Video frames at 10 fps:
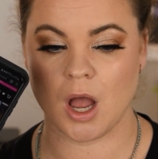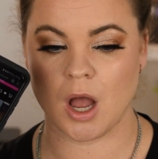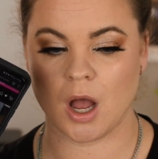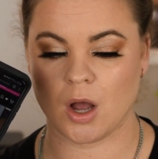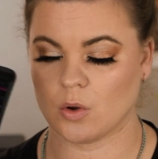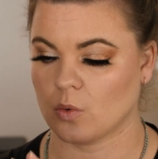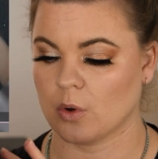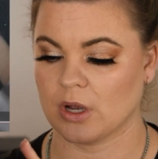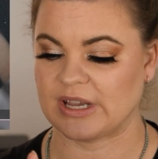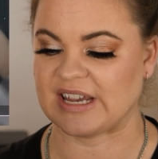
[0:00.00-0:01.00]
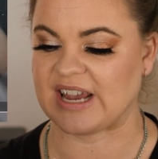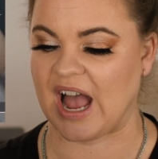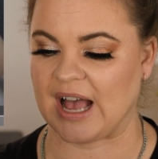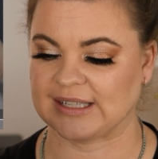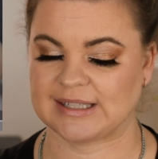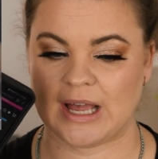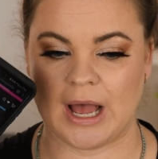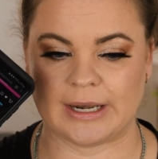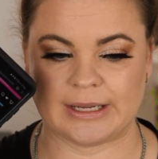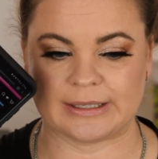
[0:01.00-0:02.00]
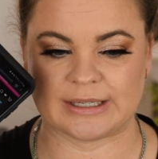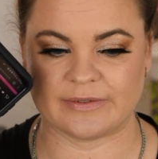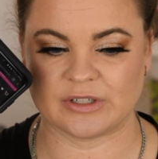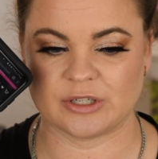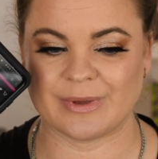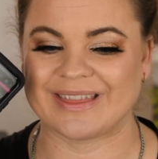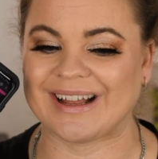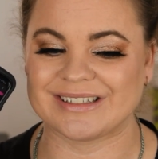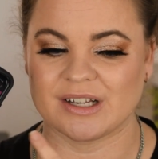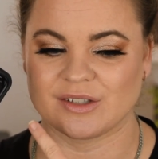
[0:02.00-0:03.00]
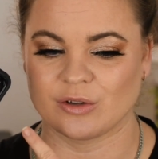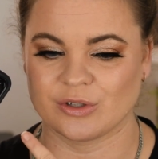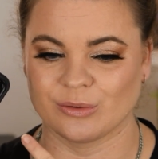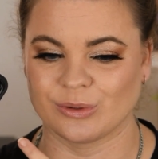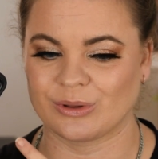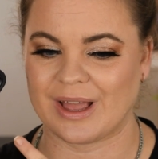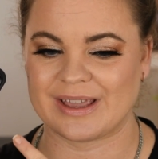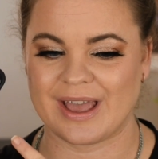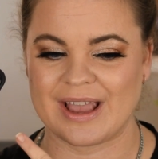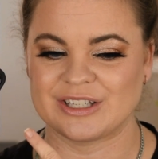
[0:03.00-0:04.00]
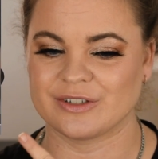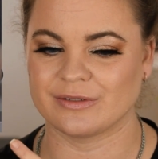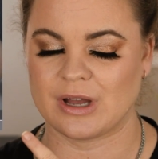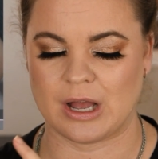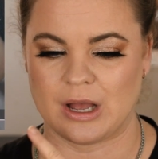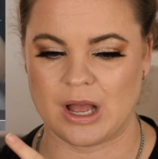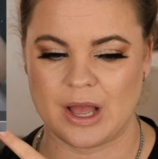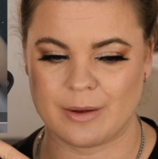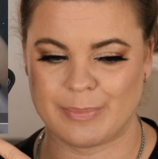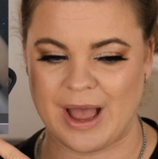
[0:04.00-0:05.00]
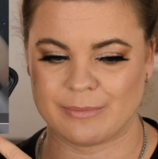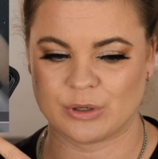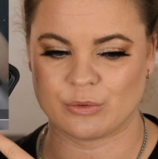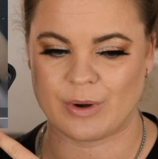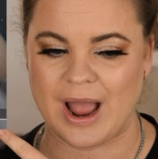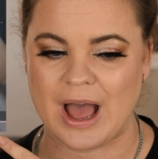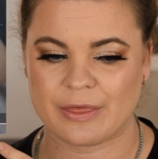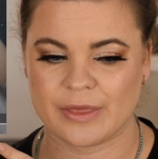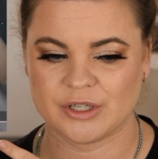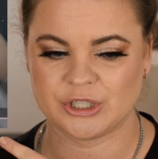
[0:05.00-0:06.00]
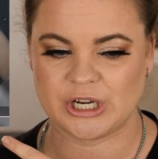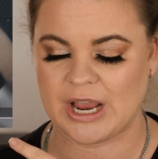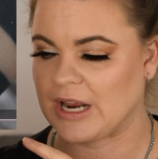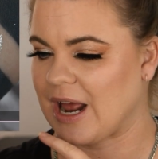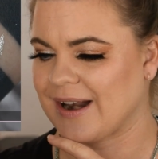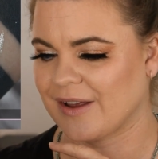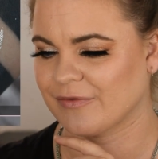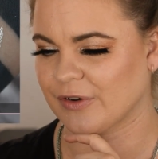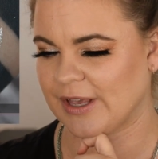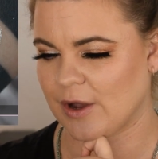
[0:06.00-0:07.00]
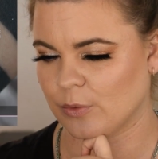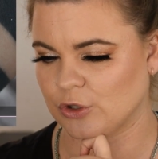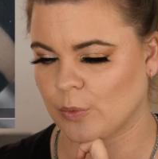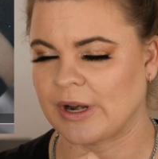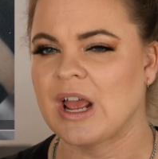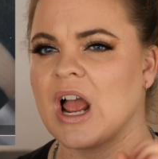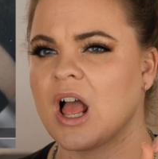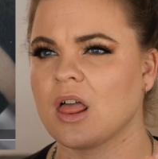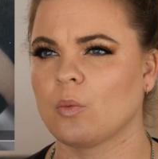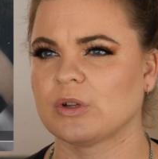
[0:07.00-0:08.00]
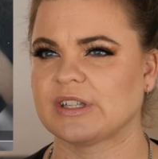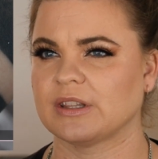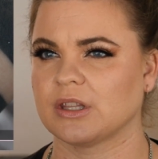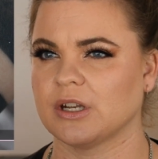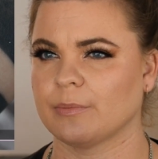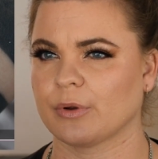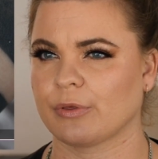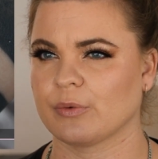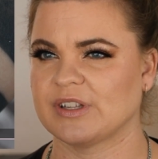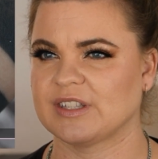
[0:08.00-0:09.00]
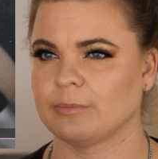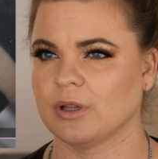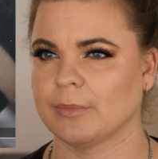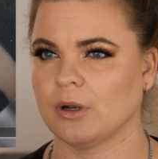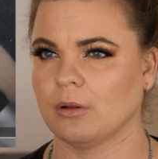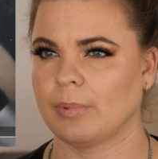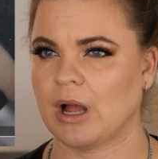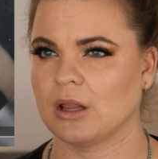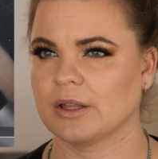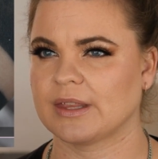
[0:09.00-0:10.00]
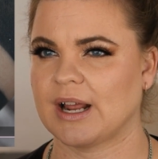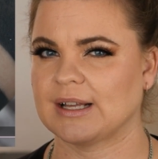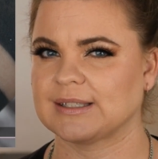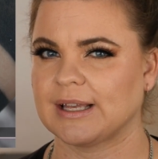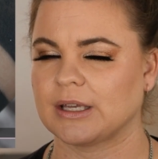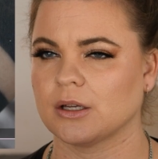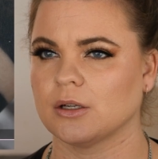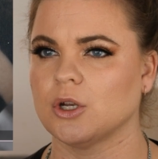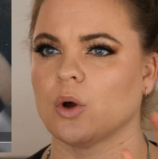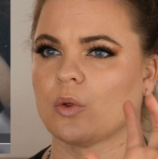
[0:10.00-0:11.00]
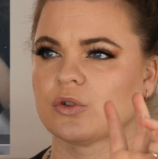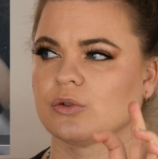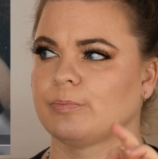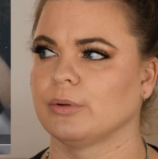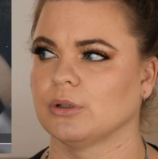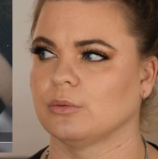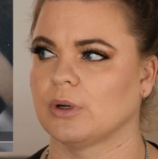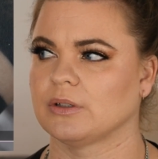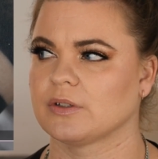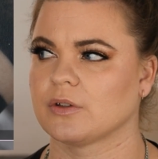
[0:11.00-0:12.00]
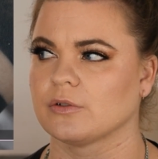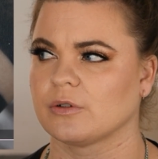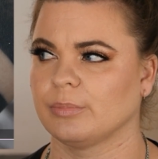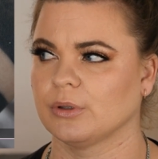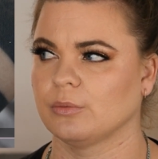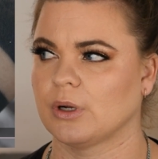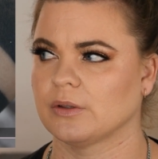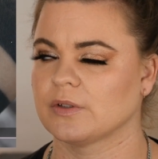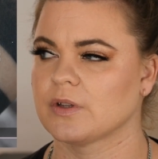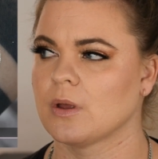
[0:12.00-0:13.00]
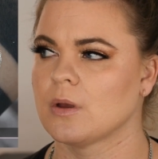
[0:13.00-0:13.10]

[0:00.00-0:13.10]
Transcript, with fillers: Oh, yes, honey, give it to me. That does also look like a, uh, a Pat McGrath shade, and I forget which one. Was it the number three Subliminal palette that has like, no, those are blue ones. Those are blue ones.